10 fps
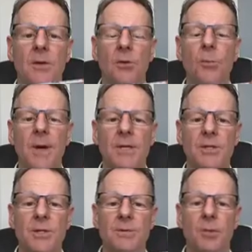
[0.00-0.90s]
Your
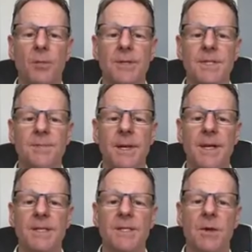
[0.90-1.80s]
patient is probably
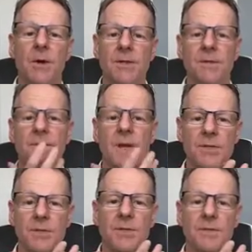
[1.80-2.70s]
displaying signs of
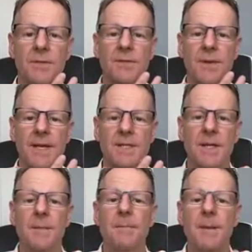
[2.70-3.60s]
flushiness of the
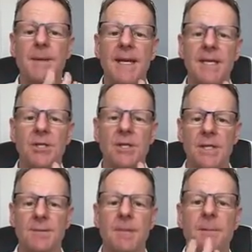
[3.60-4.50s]
face, maybe
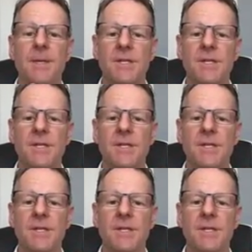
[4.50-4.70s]
itchiness, maybe